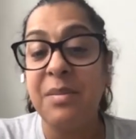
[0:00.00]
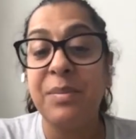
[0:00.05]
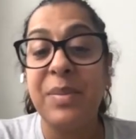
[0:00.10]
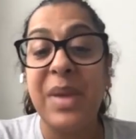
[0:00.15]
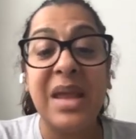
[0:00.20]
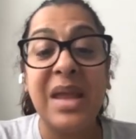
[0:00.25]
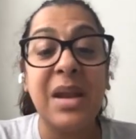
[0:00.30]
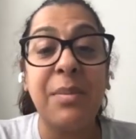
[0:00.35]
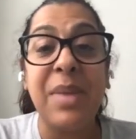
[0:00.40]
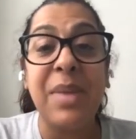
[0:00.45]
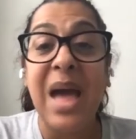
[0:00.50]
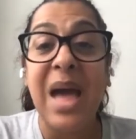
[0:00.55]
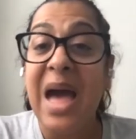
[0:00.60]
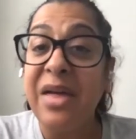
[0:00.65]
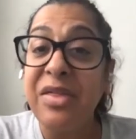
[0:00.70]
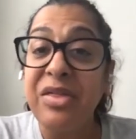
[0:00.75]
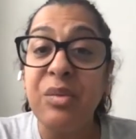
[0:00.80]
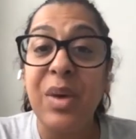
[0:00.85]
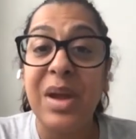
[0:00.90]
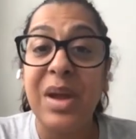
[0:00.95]
beta
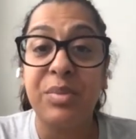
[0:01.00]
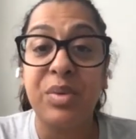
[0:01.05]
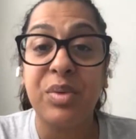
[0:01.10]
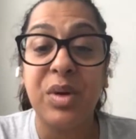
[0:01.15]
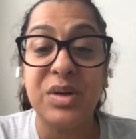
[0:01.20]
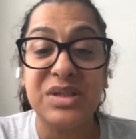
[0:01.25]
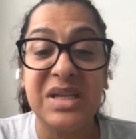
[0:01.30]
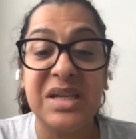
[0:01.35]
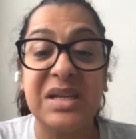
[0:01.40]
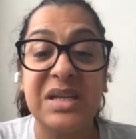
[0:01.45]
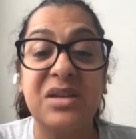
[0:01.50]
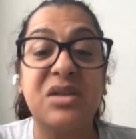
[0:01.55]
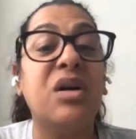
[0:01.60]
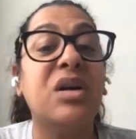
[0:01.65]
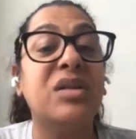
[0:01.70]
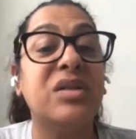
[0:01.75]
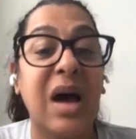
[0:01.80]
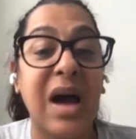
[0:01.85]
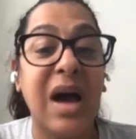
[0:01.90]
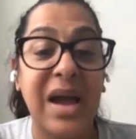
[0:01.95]
pathway protein
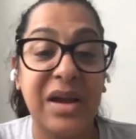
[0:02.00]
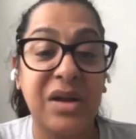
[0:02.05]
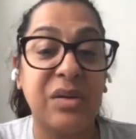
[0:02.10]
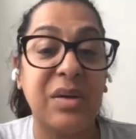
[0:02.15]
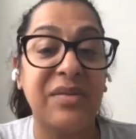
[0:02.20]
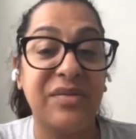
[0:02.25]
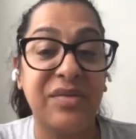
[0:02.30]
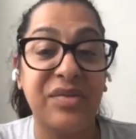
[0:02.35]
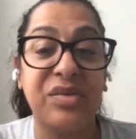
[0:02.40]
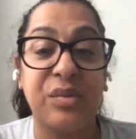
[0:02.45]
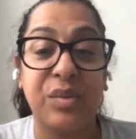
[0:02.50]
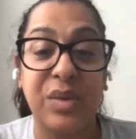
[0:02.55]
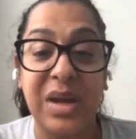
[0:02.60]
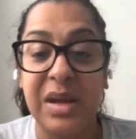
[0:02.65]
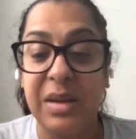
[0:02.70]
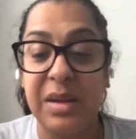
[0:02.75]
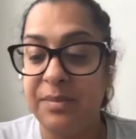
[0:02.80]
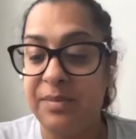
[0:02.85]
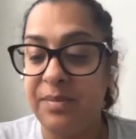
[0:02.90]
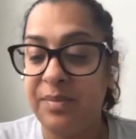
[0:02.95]
called
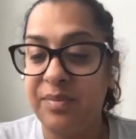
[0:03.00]
IRF3.